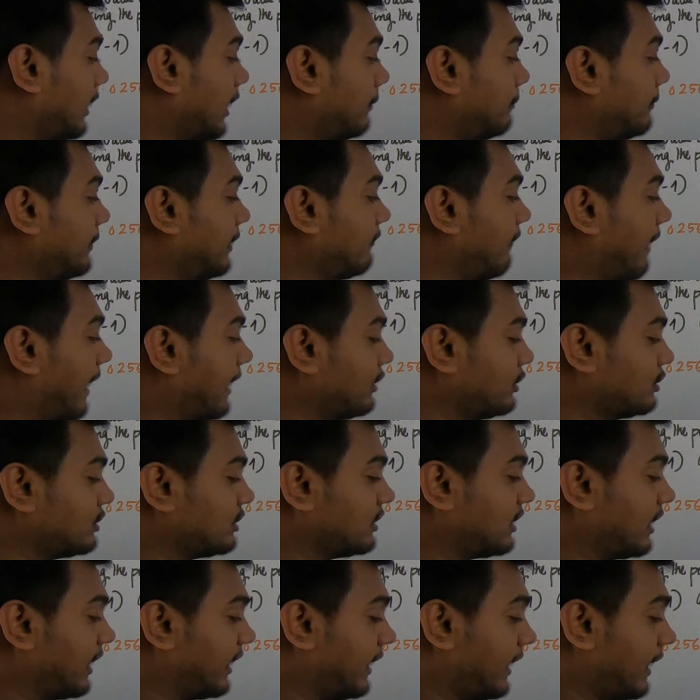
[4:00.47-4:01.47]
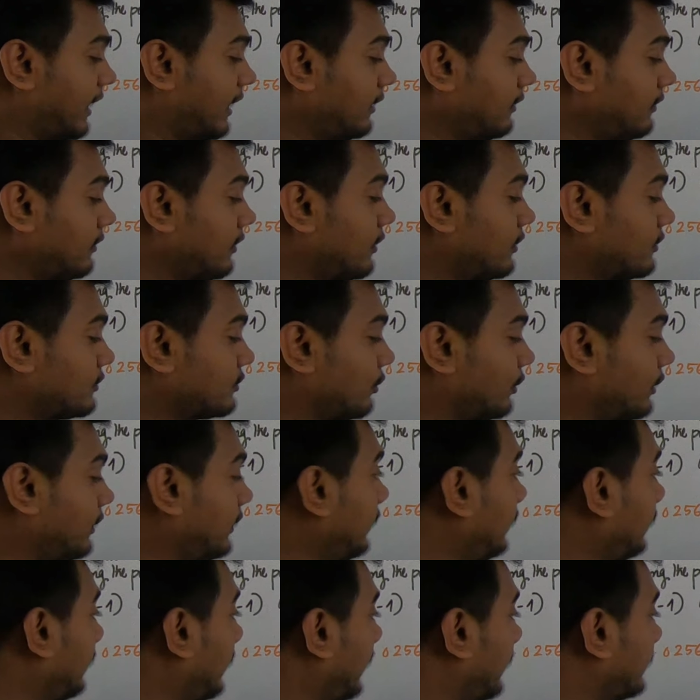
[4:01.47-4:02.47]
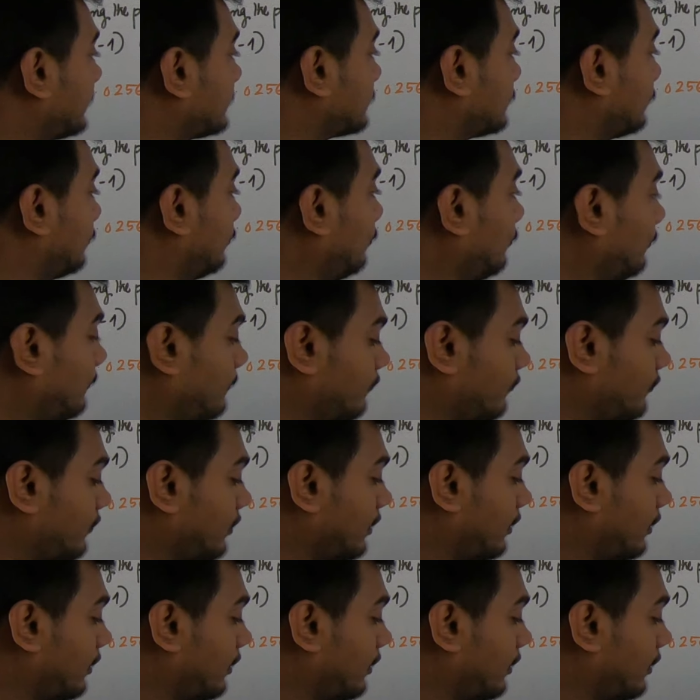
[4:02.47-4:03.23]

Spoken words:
Let me evaluate it again. So e raised to